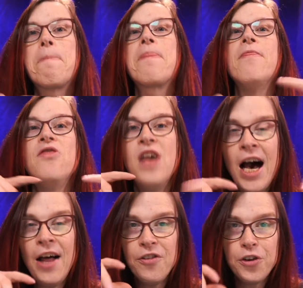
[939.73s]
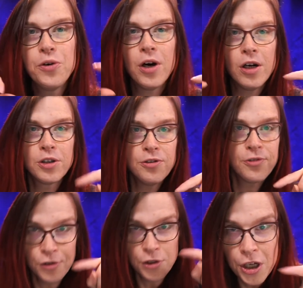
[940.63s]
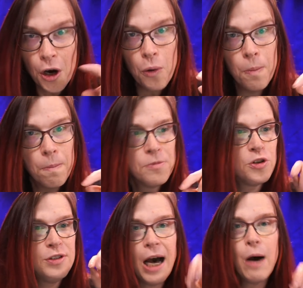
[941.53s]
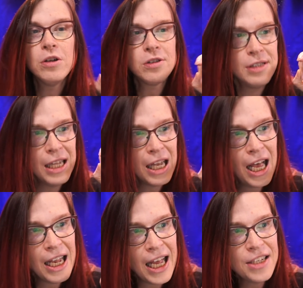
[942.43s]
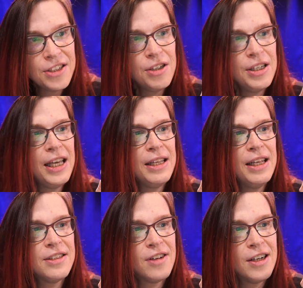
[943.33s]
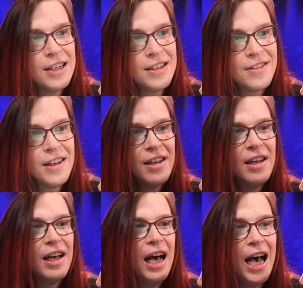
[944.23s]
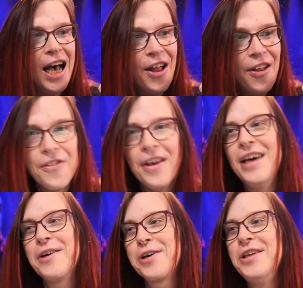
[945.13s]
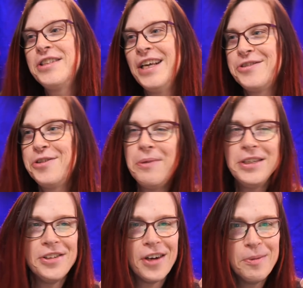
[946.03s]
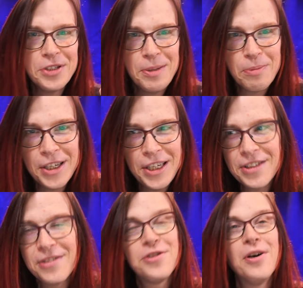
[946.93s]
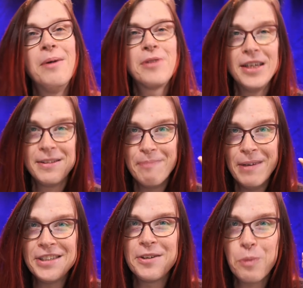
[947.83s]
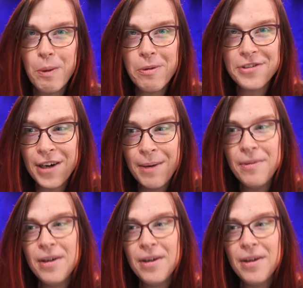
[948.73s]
then you are good to go. So that was last year they started, and Rudy says don't mention RBC please, so I'm going to mention it one more time.